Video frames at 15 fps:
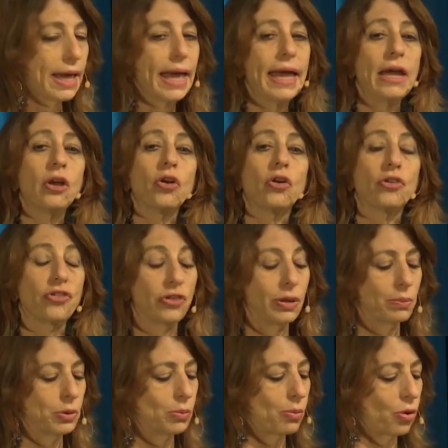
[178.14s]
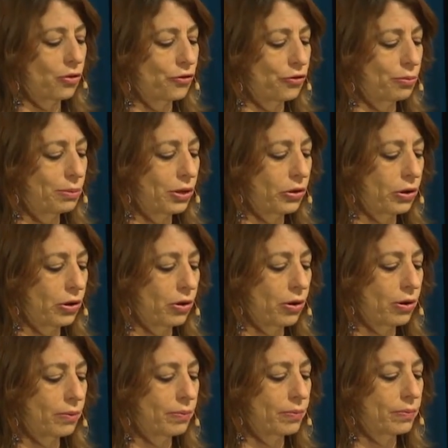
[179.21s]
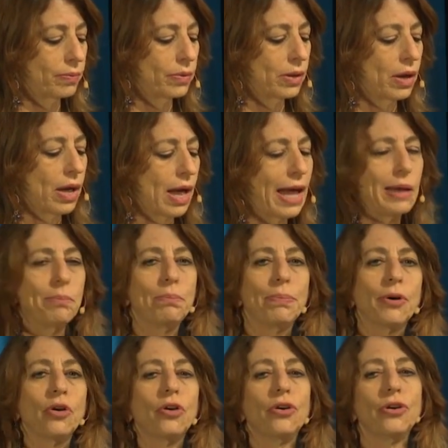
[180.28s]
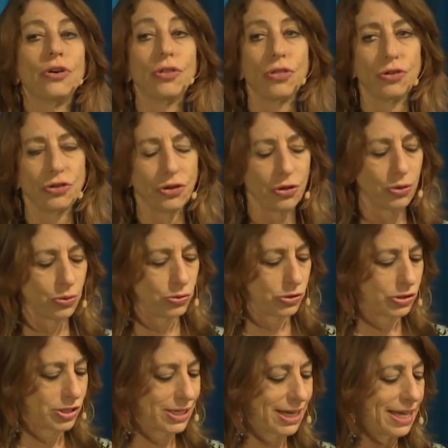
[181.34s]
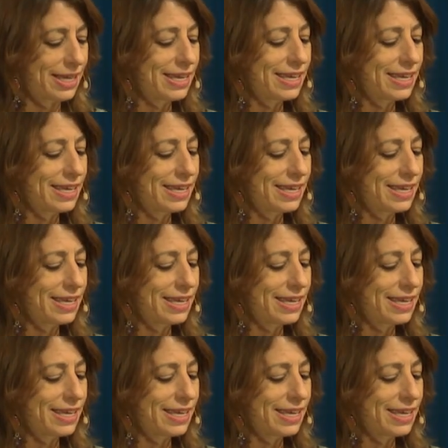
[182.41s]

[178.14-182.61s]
Anger seemed more familiar. I burned the toast,